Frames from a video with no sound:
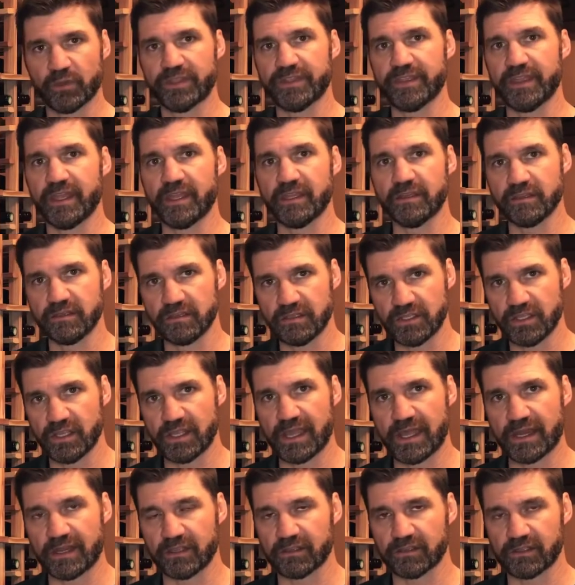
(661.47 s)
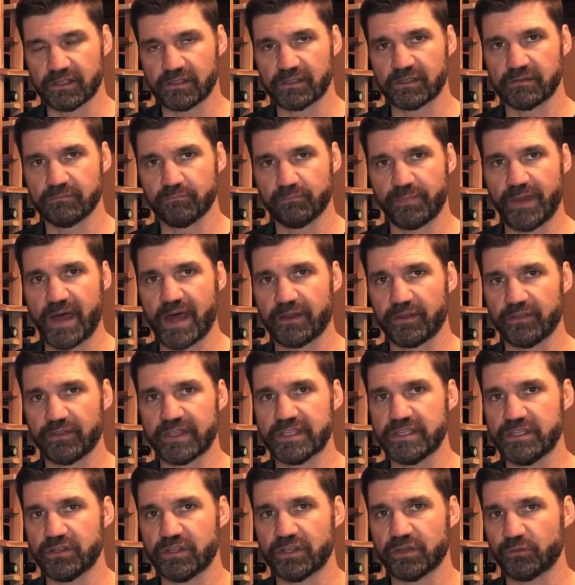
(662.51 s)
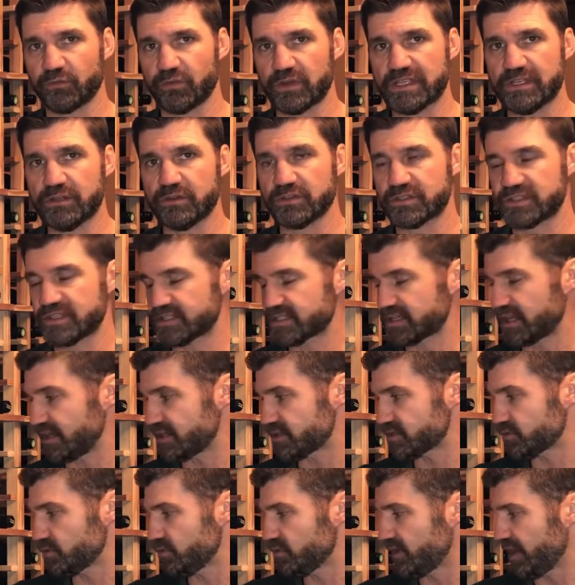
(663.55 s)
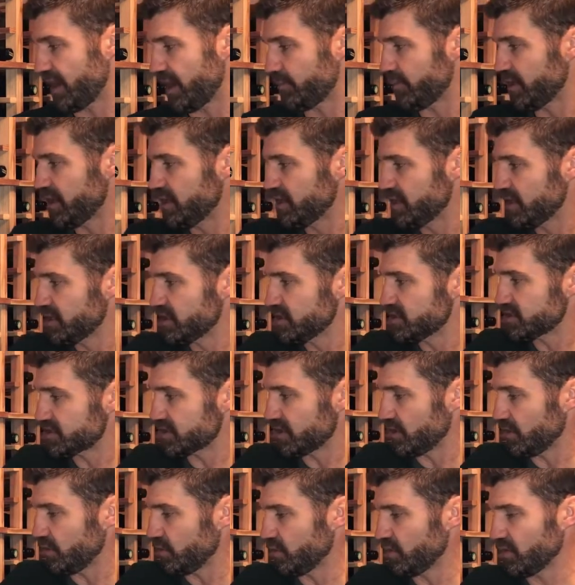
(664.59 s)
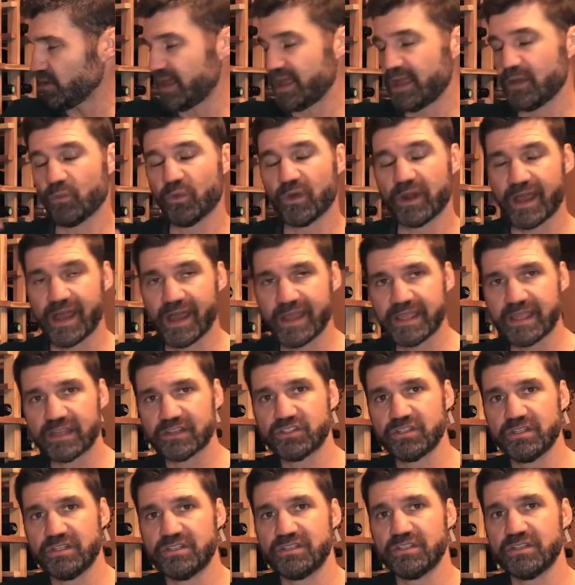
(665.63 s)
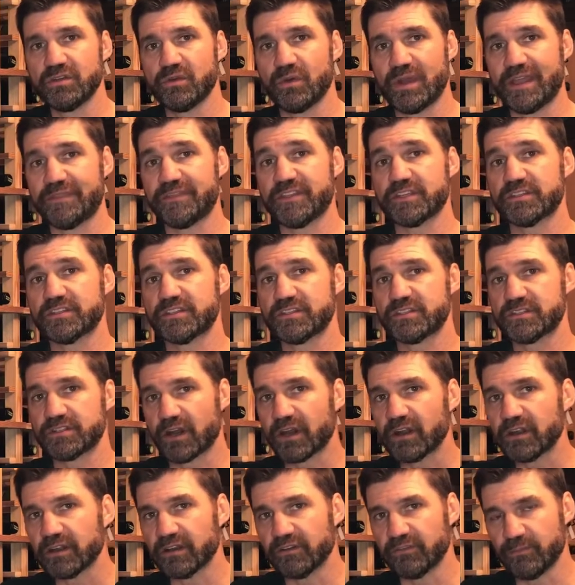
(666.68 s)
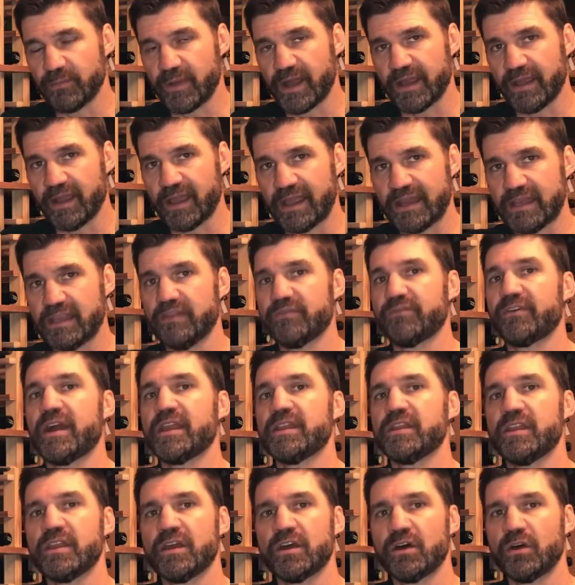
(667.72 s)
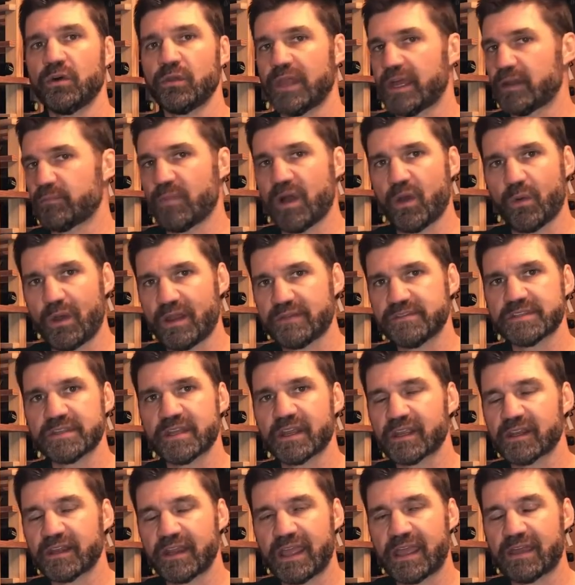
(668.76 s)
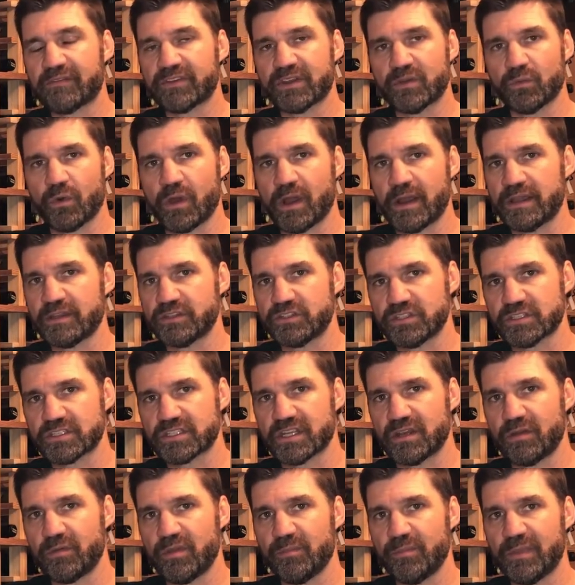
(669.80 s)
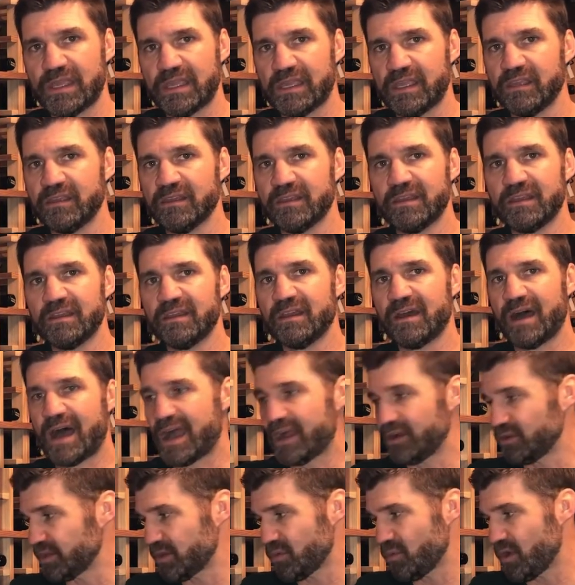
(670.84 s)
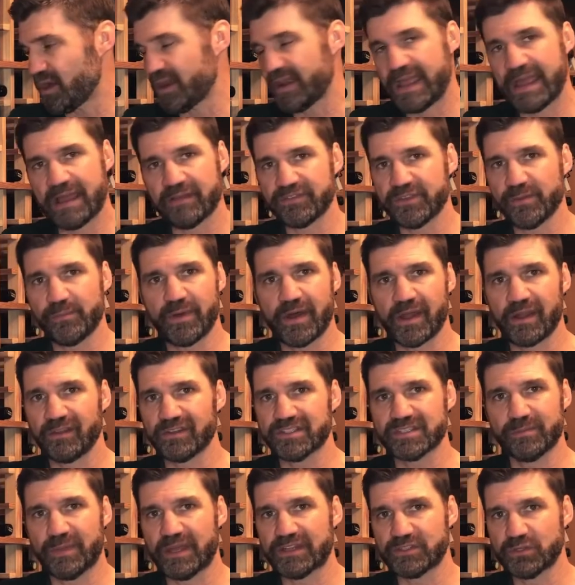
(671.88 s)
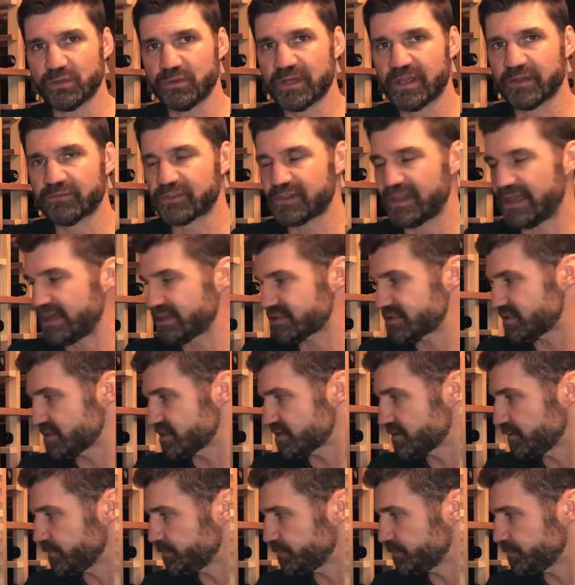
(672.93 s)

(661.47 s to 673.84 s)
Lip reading: it, you got a bottle that you can reuse that's got a screw cap. So, and what I actually do at the start of my night, if I know like my wife's not going to have any wine, it's just going to be me, I only want half the bottle, it's about 2.5 glasses,